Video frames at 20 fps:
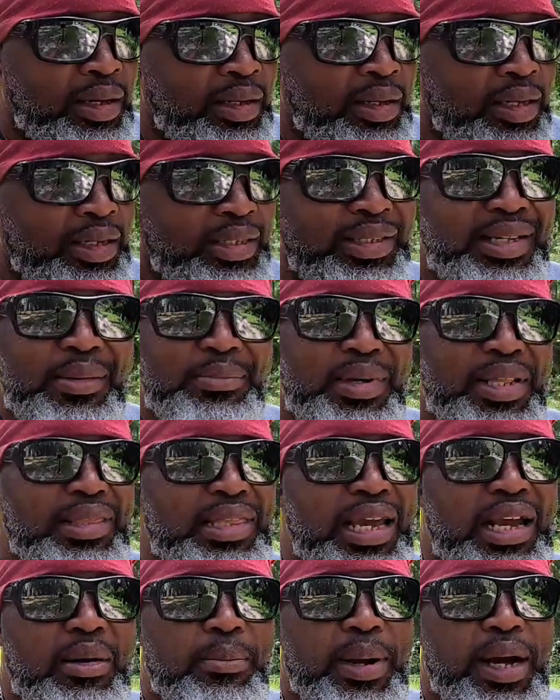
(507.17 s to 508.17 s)
it's something to
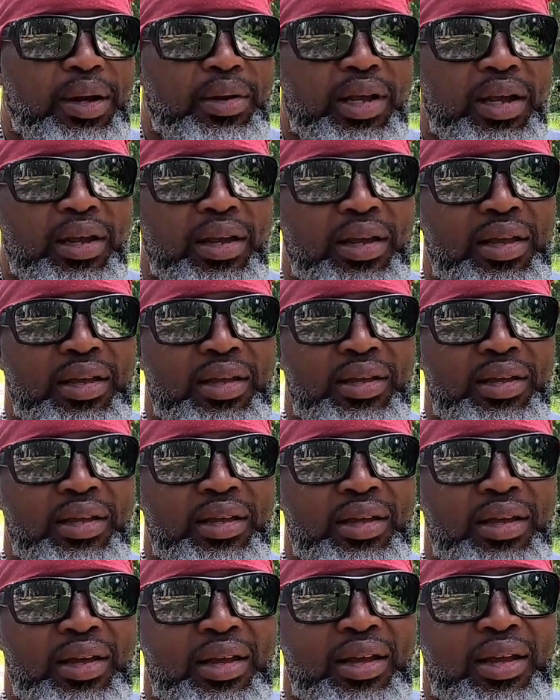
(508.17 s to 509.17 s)
think about.
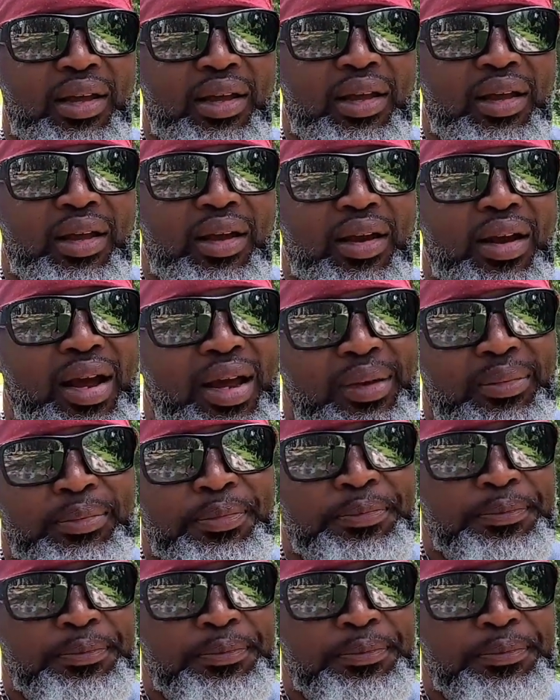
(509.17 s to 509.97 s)
All right,